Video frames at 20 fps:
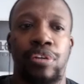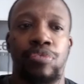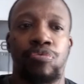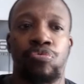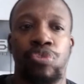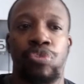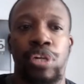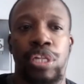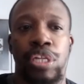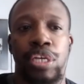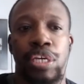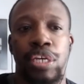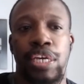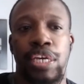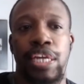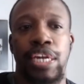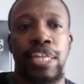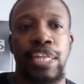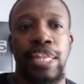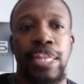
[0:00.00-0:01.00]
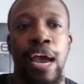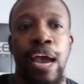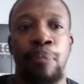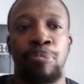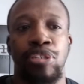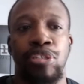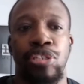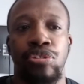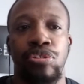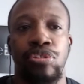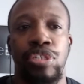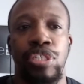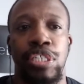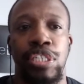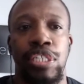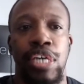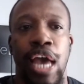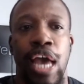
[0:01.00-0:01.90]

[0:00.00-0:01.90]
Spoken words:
Really getting the opportunity.